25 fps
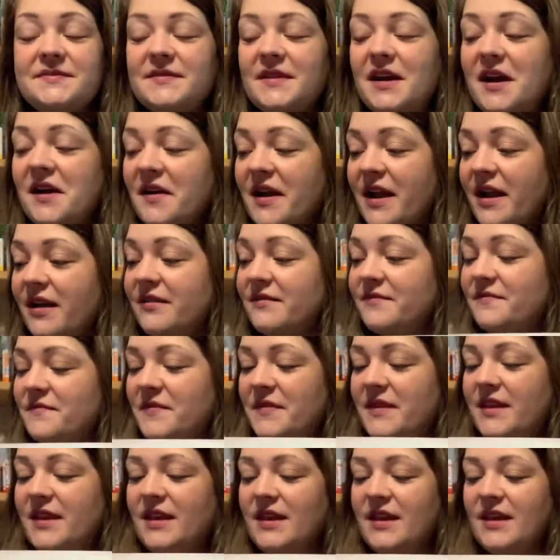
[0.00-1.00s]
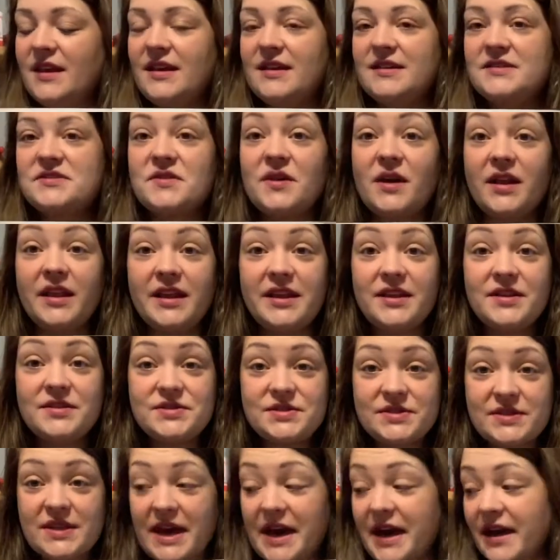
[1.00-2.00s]
All right, so I'll let you
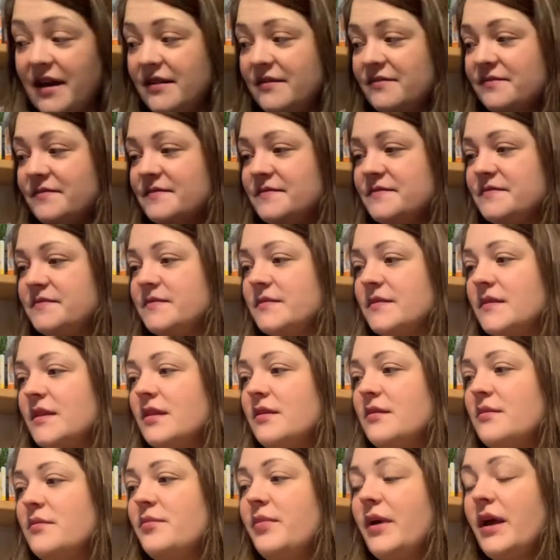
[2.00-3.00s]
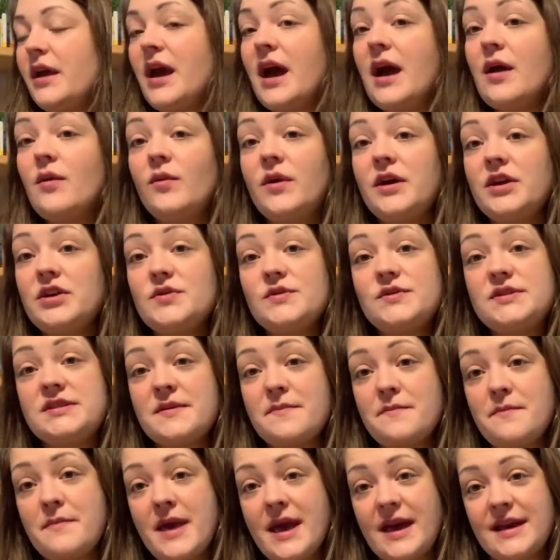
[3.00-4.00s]
do that, but I want you to
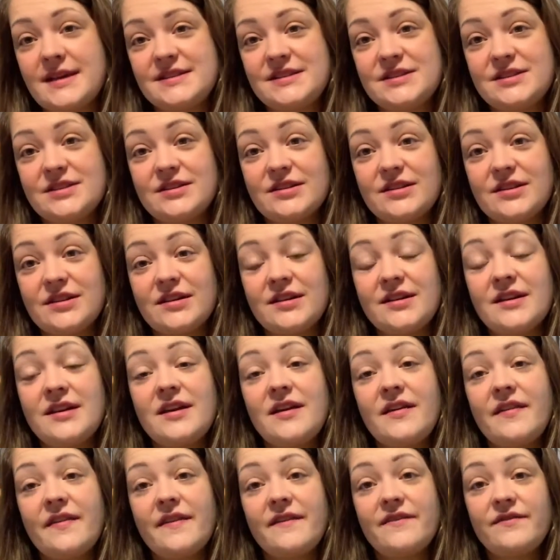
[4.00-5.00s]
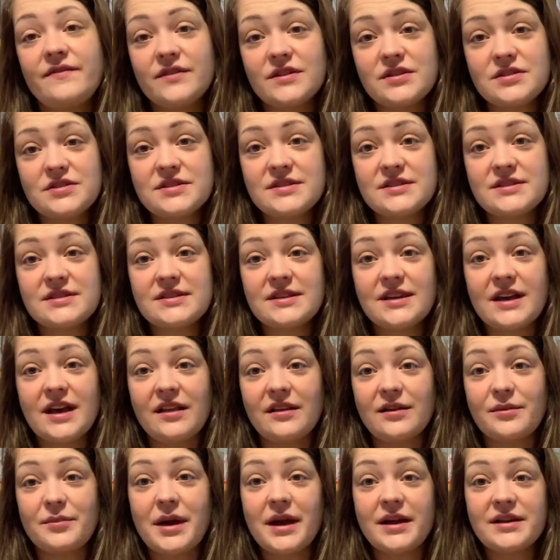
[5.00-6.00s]
master the first
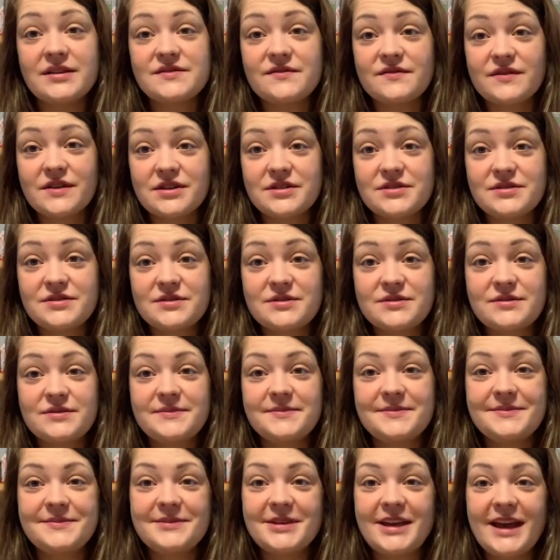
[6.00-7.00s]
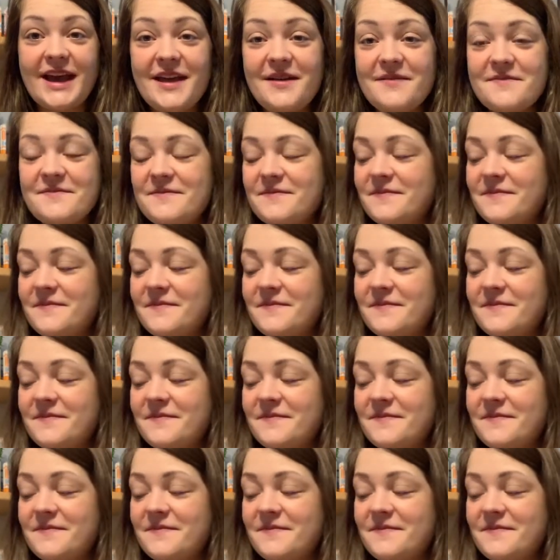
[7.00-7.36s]
color box first, okay?